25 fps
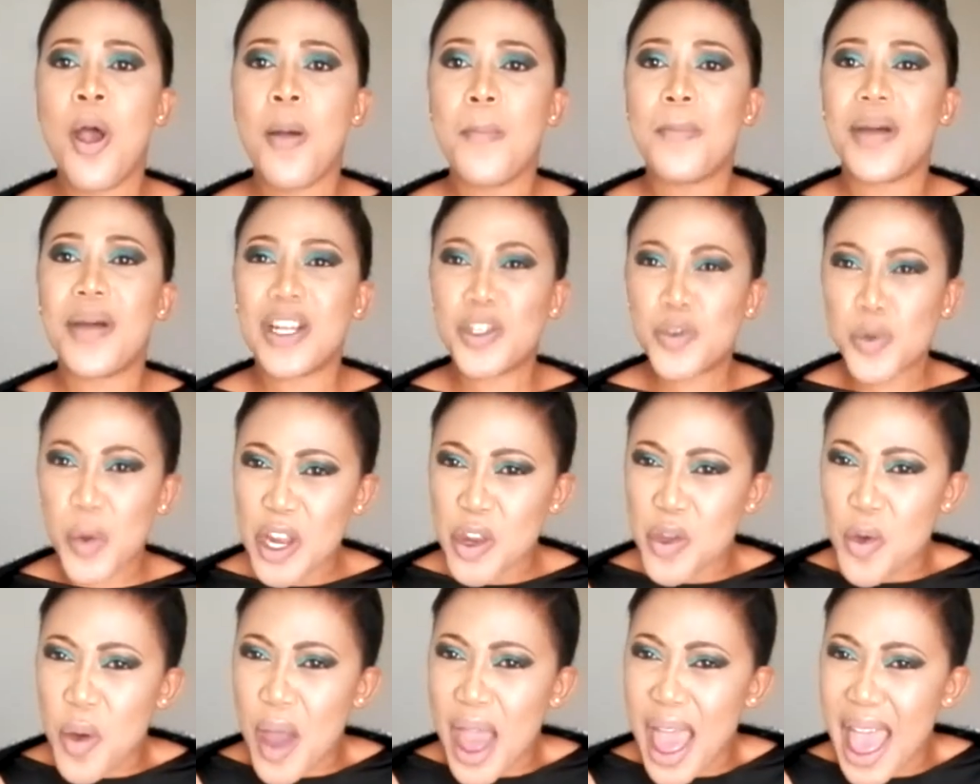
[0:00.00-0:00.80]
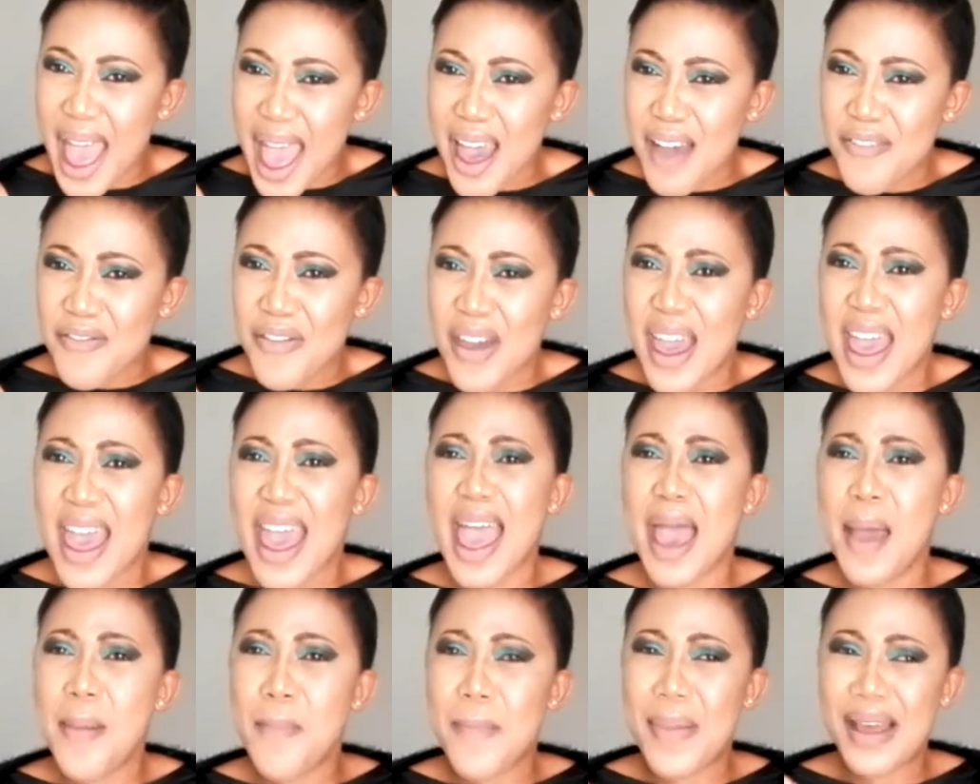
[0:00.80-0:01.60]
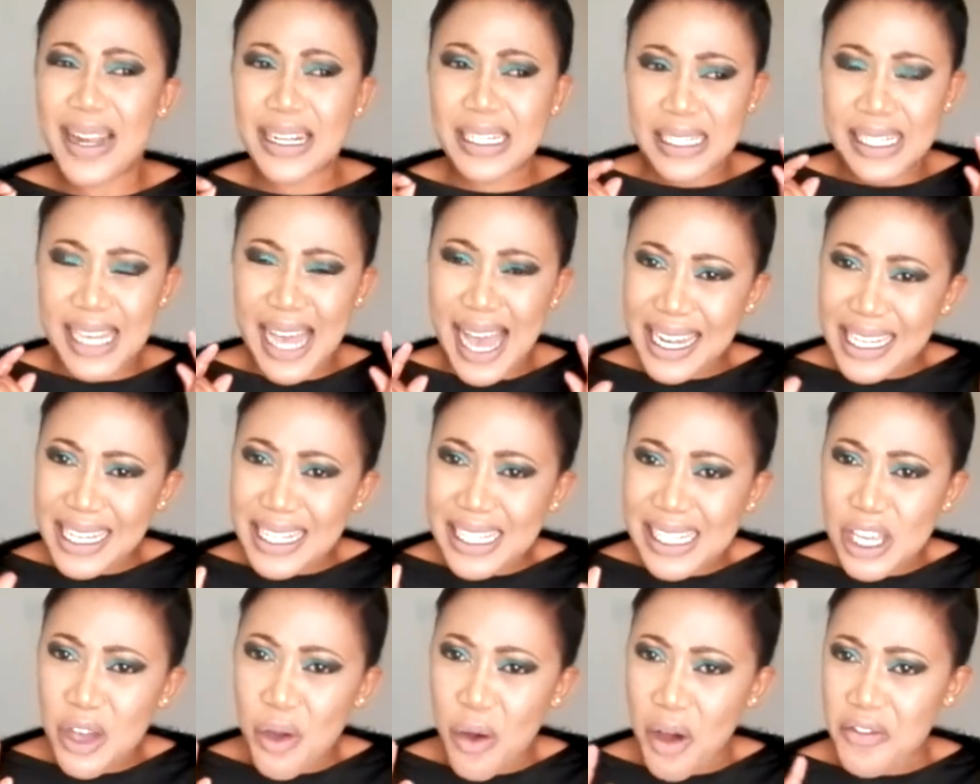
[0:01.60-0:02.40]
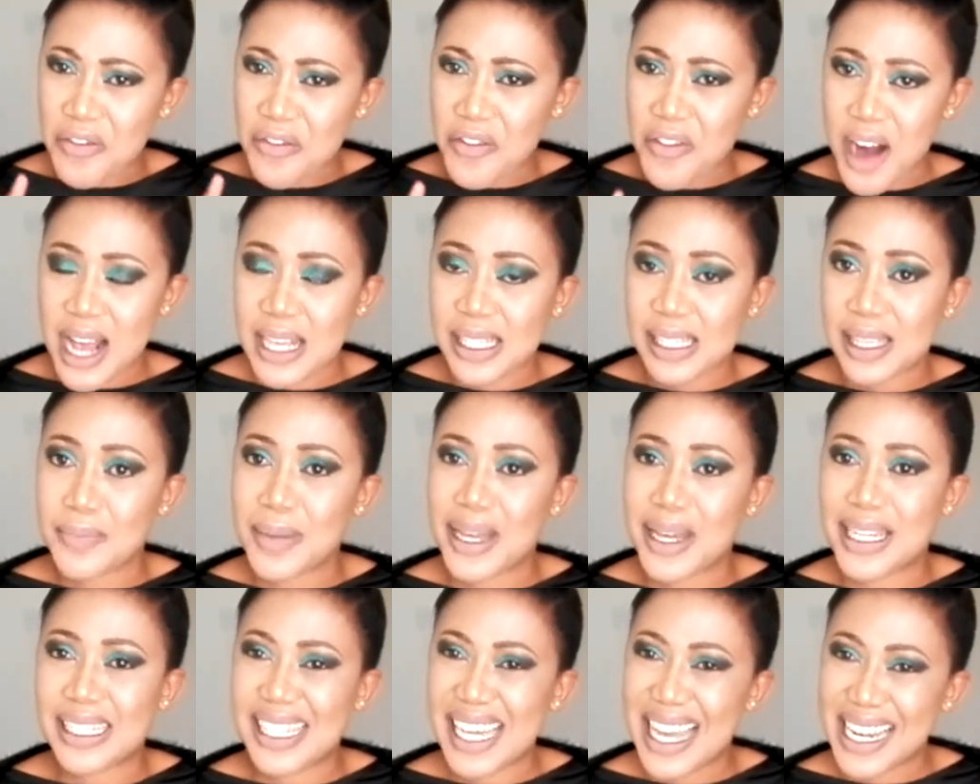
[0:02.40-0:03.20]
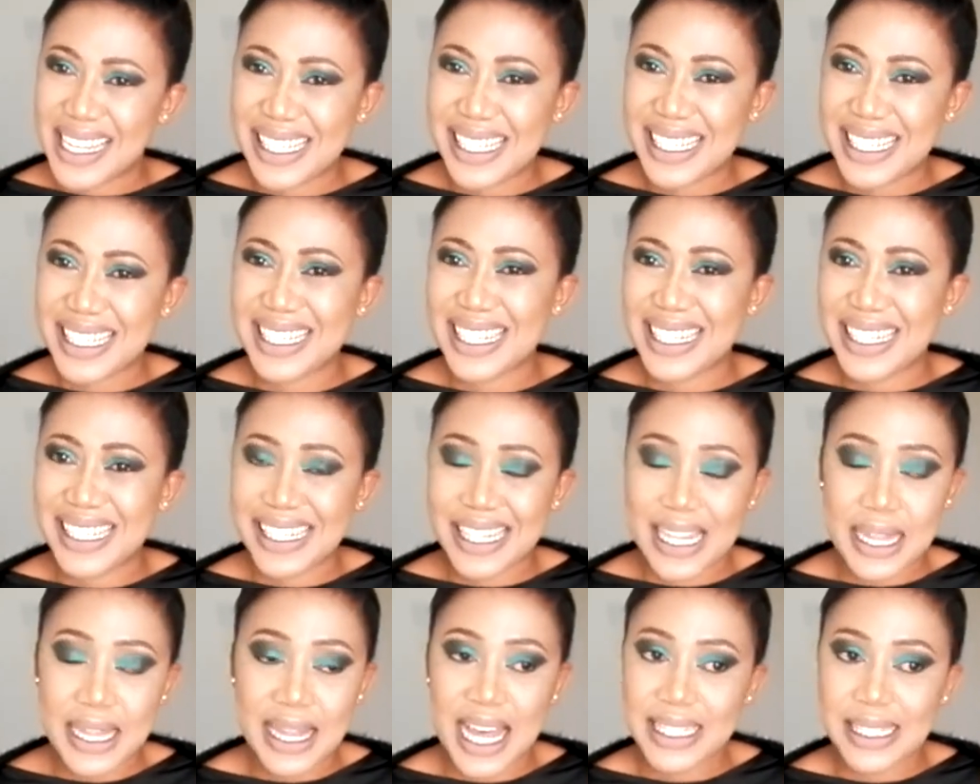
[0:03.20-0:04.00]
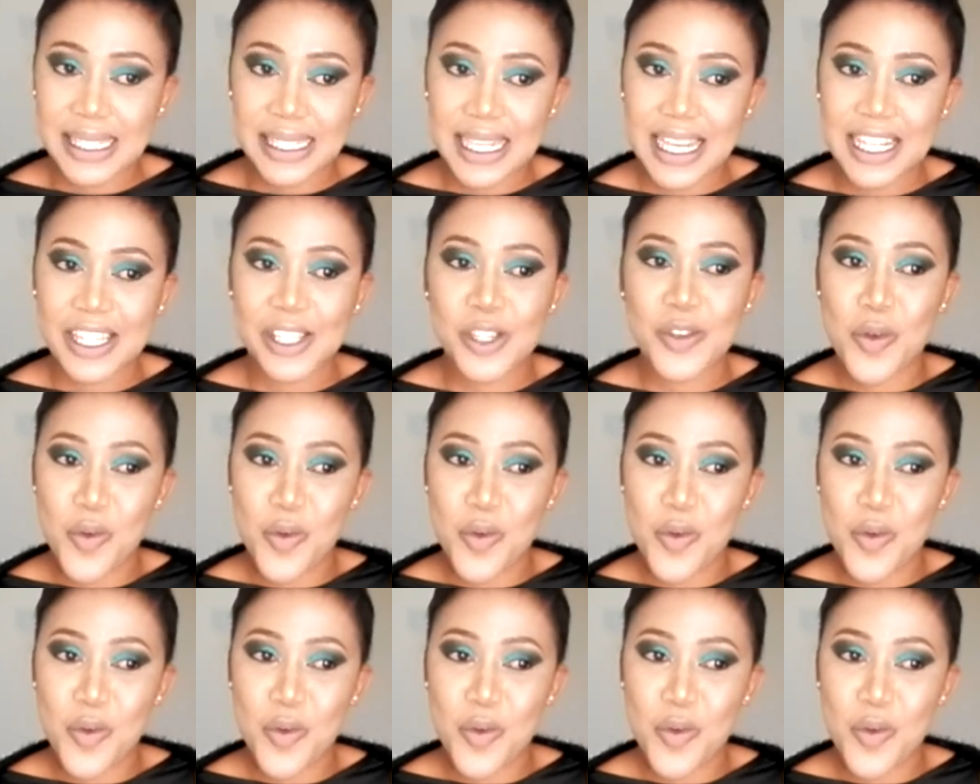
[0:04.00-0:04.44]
But when you have a mentality of Christ, the mentality just that says,